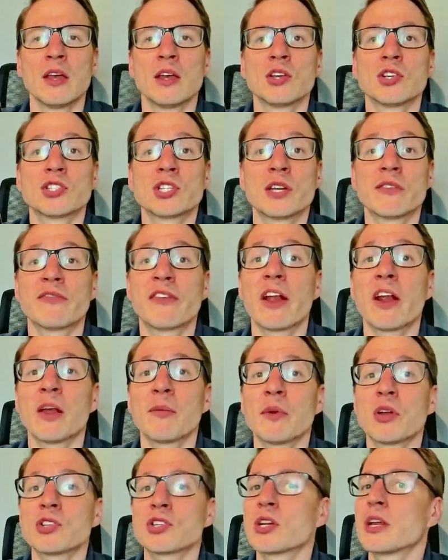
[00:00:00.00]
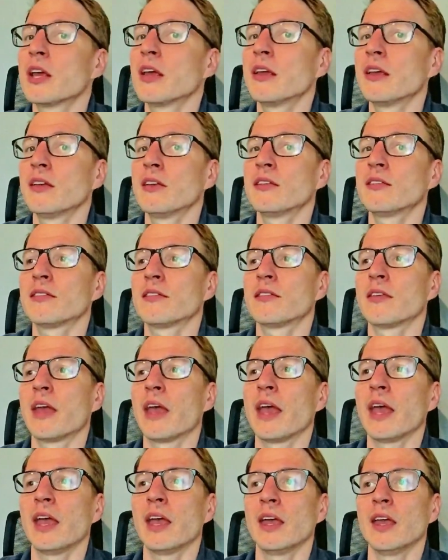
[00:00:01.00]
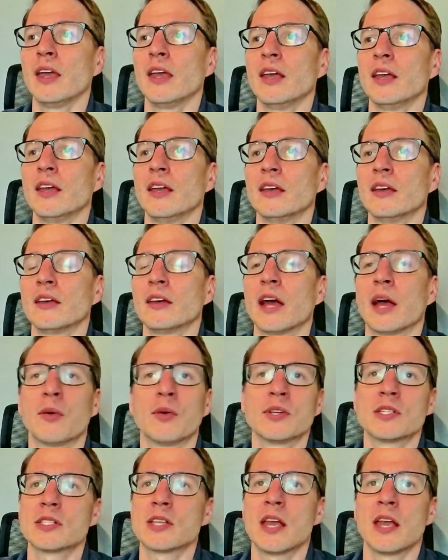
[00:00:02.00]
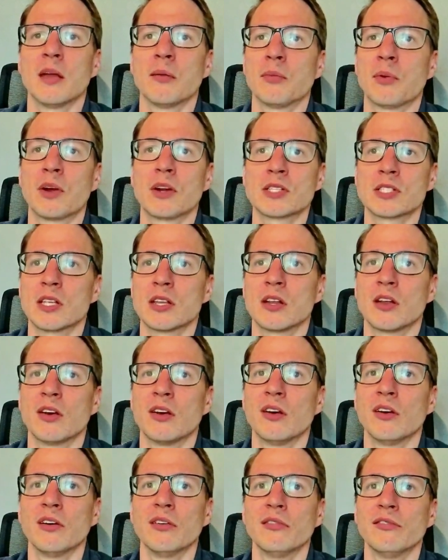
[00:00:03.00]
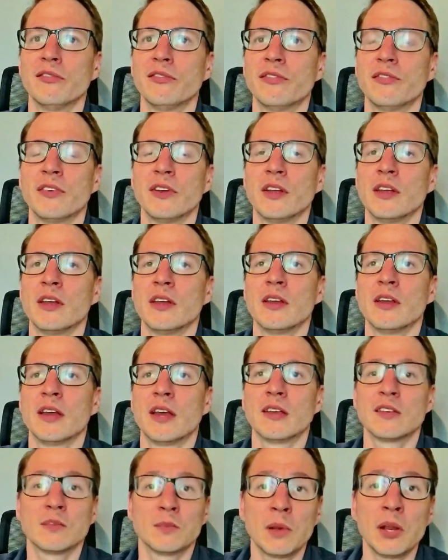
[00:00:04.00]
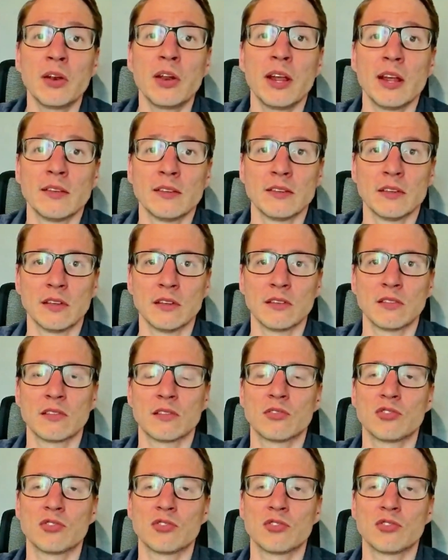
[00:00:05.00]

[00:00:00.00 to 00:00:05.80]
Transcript: She very much is I would say, a person of experiences.